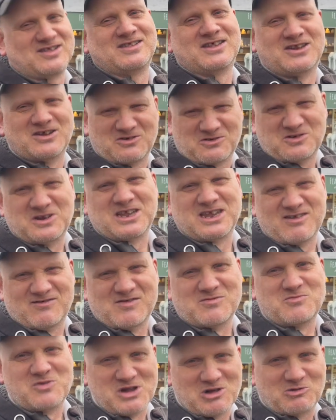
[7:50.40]
they're not going to give
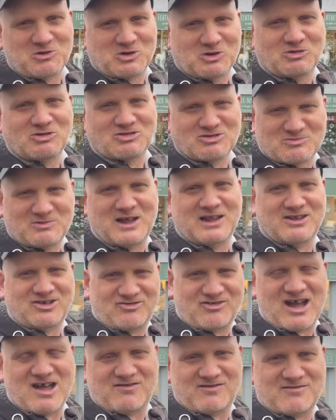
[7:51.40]
them real guns while they're
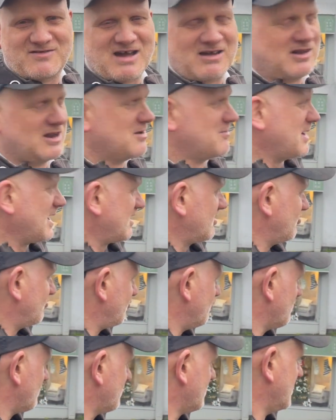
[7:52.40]
driving around in the back of
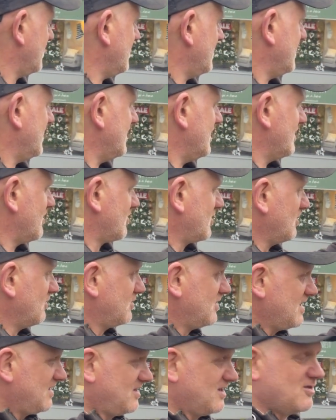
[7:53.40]
trucks. So
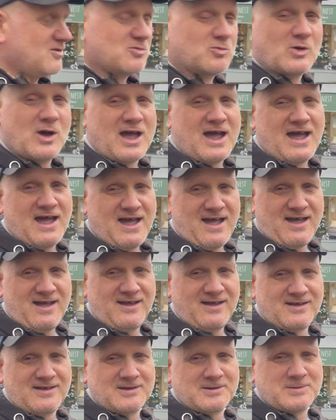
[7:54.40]
this is where
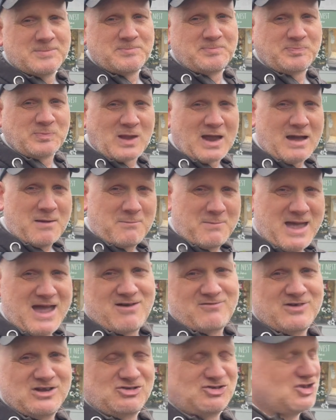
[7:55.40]
I met
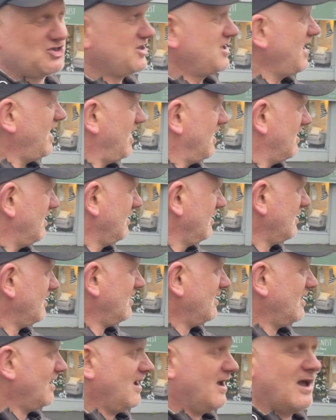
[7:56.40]
Richard Gere,
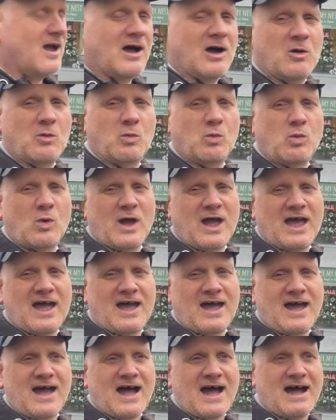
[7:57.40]
and
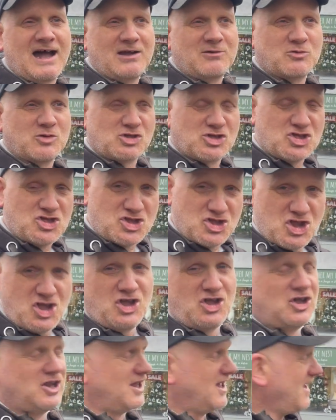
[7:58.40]
where I was
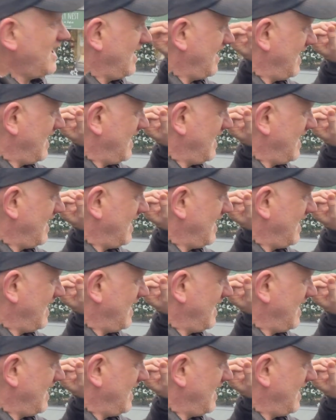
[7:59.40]
nearly